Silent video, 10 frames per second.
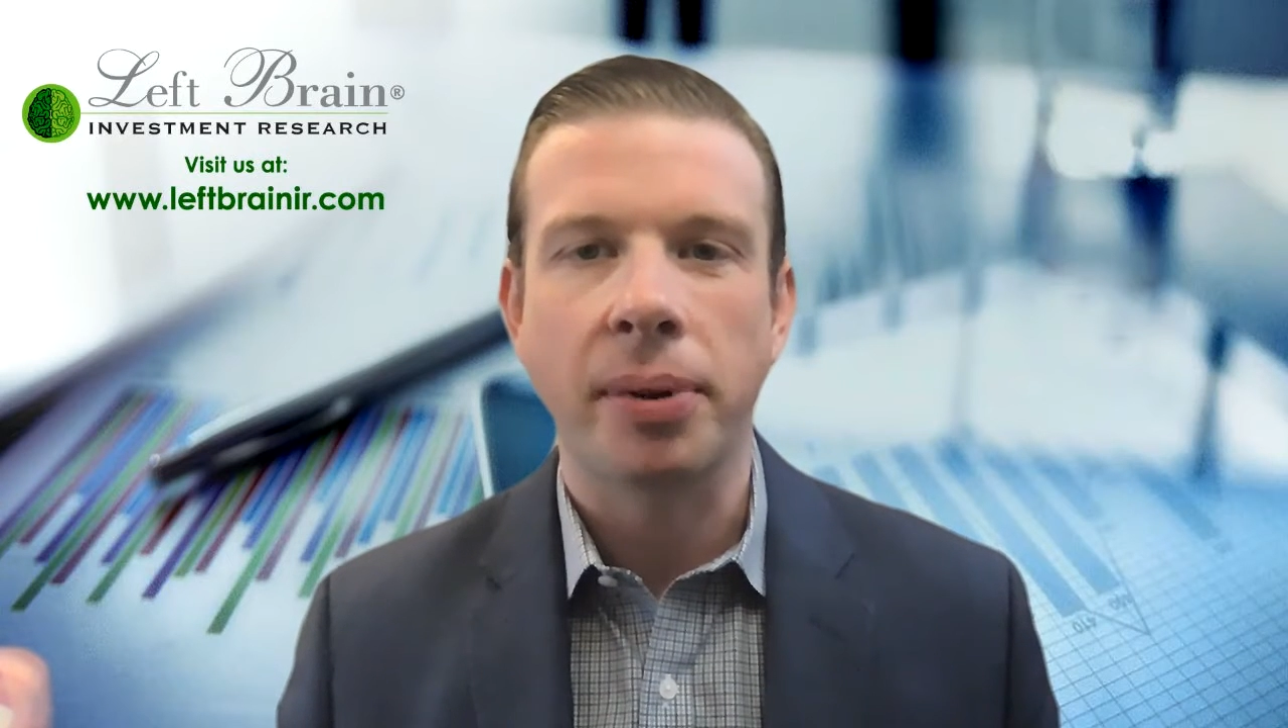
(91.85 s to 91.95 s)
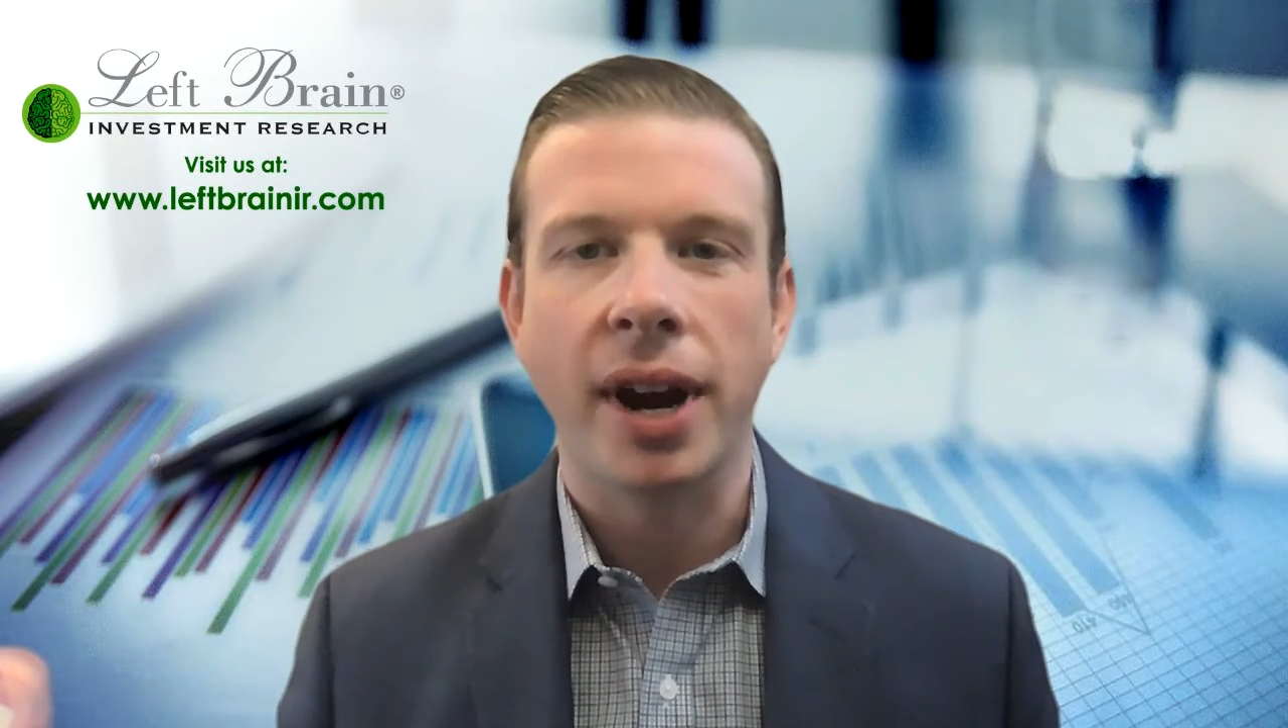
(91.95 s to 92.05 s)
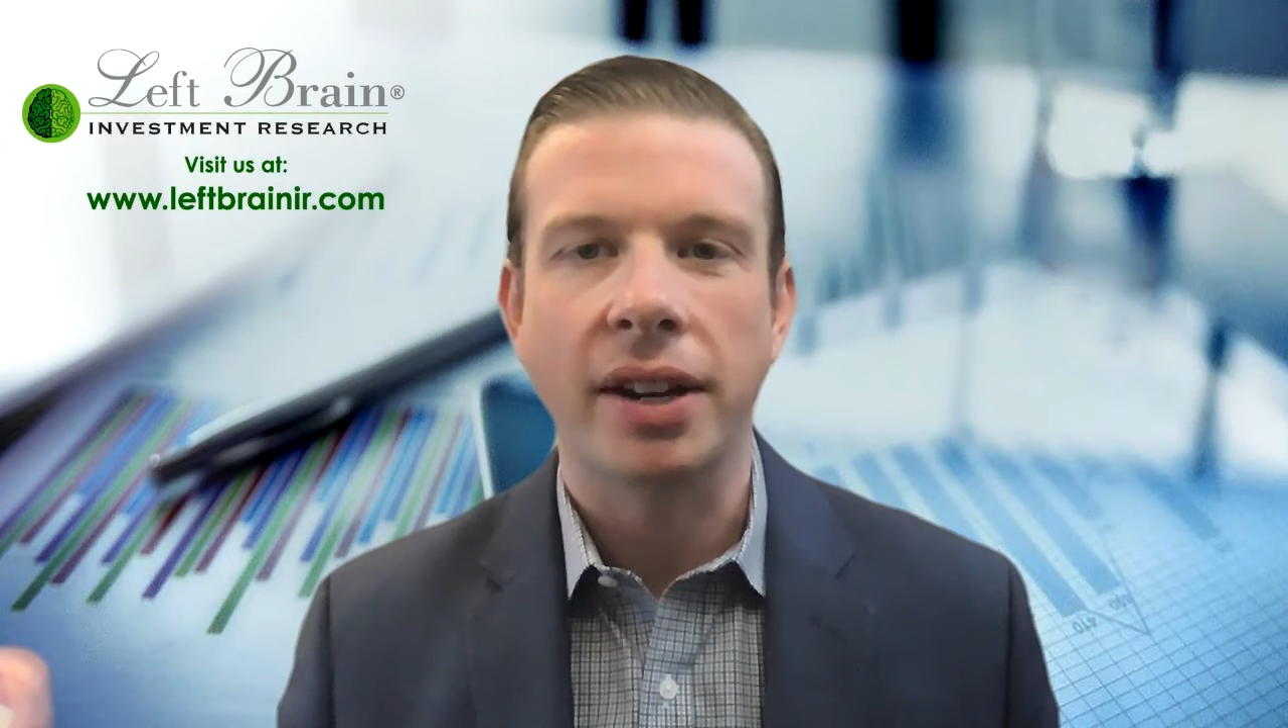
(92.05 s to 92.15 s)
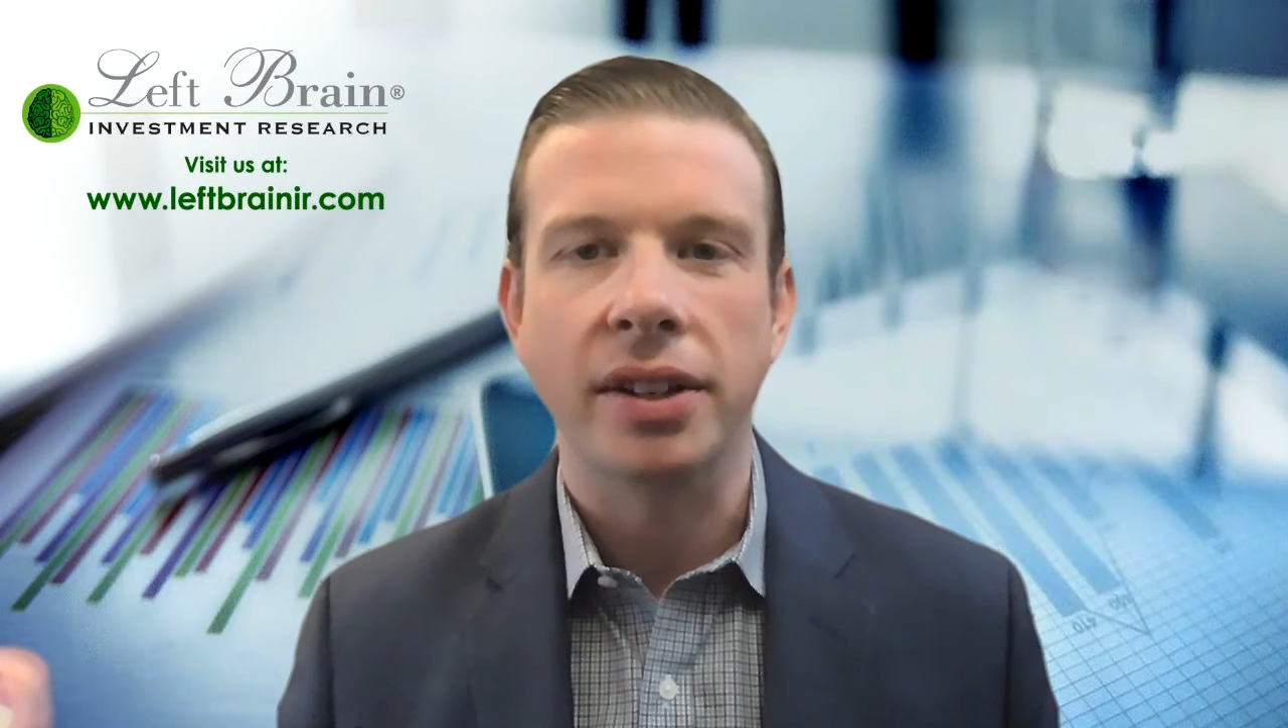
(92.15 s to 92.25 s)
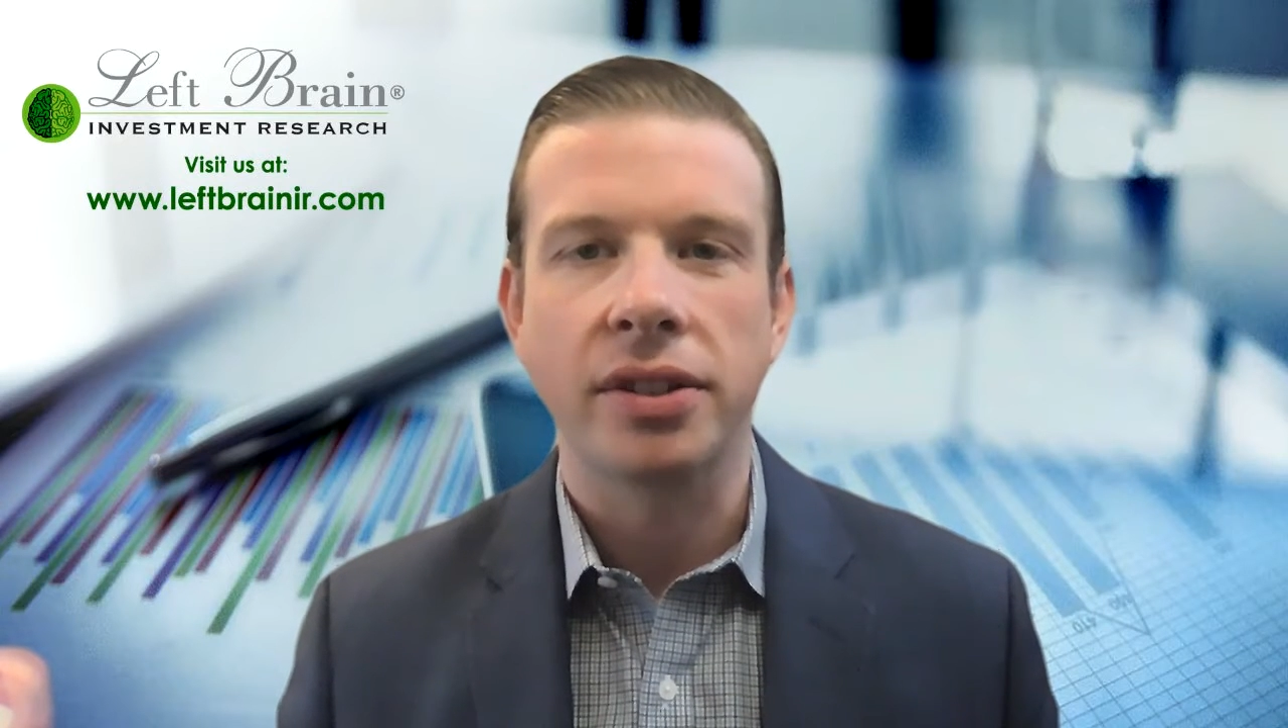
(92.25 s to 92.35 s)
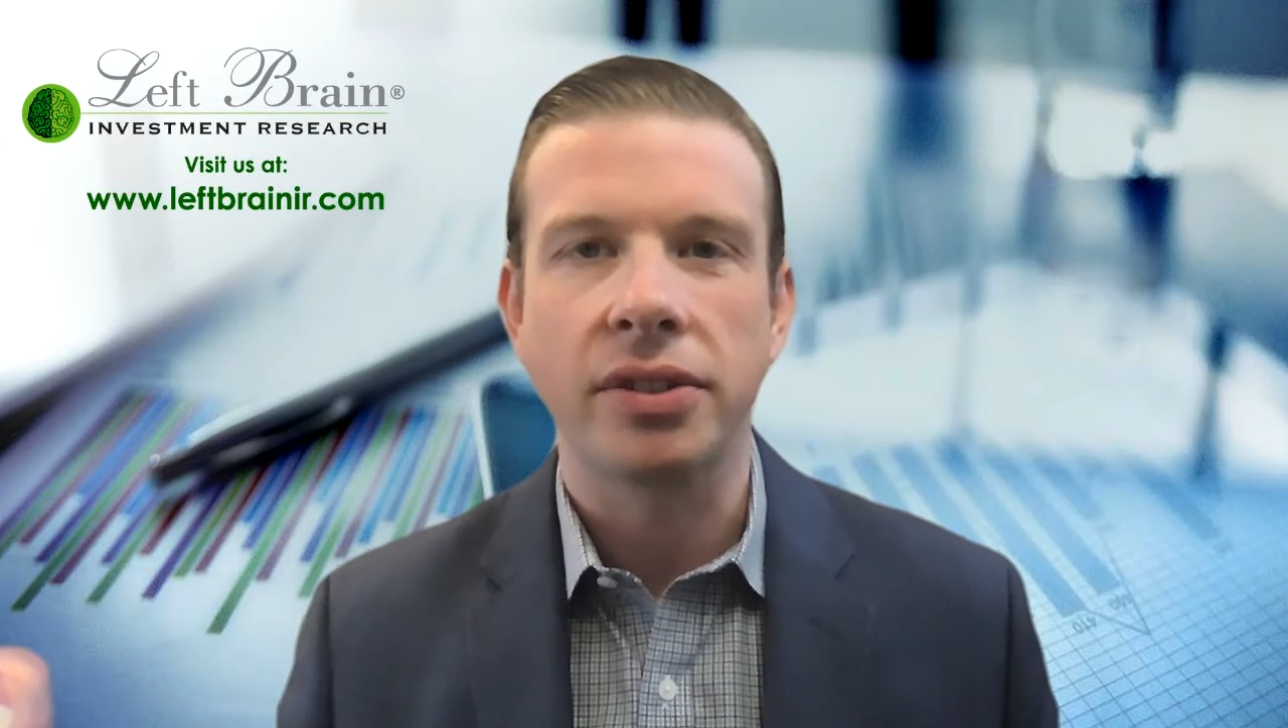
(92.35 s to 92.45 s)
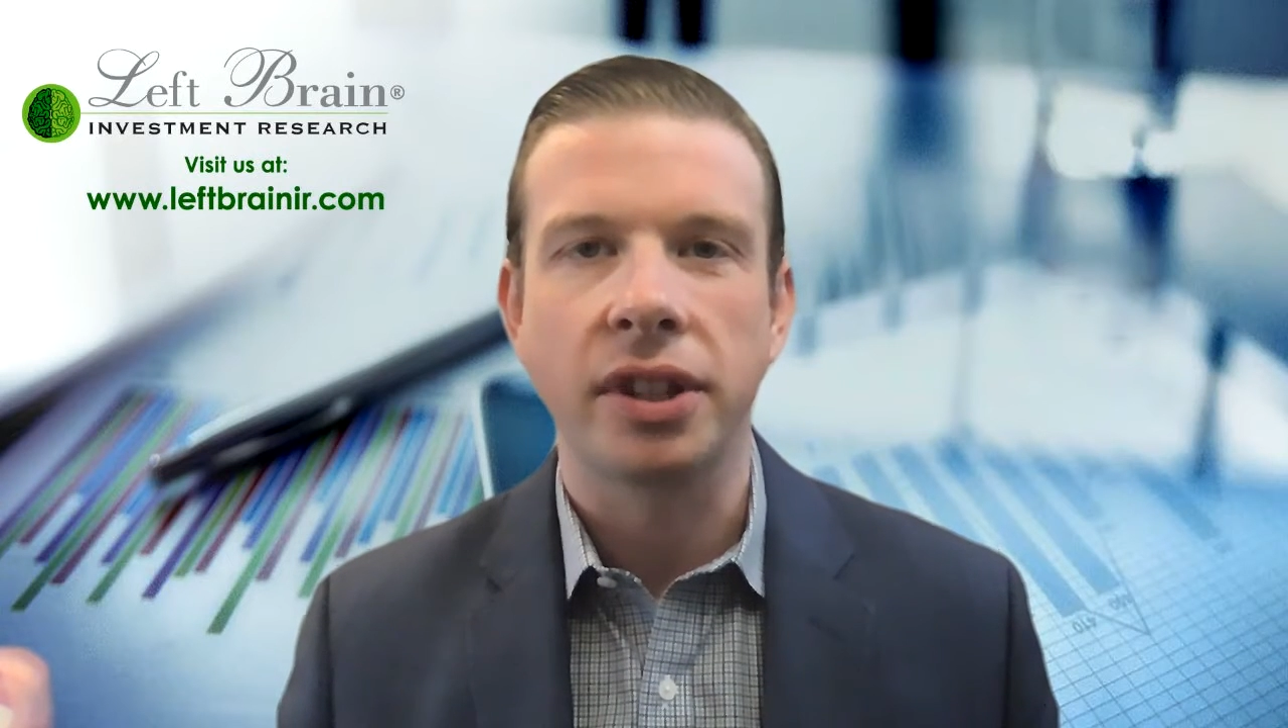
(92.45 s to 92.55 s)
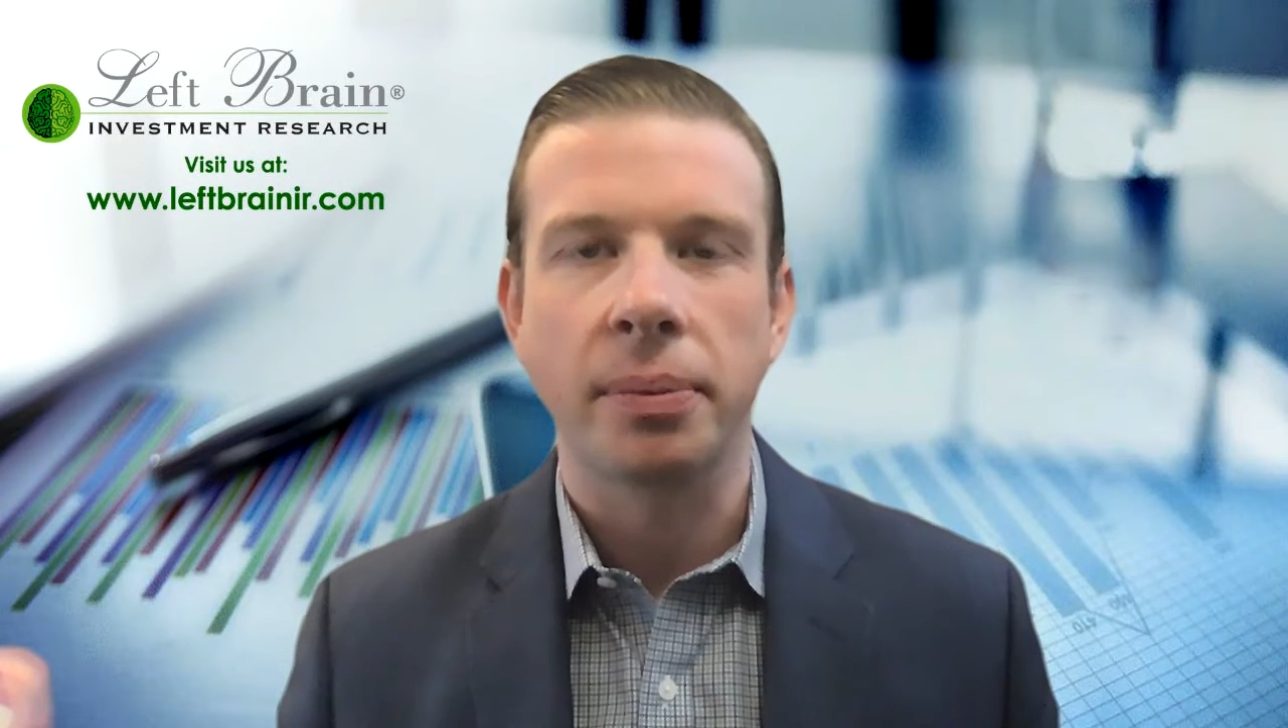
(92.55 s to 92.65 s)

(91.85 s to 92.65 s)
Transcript: practice using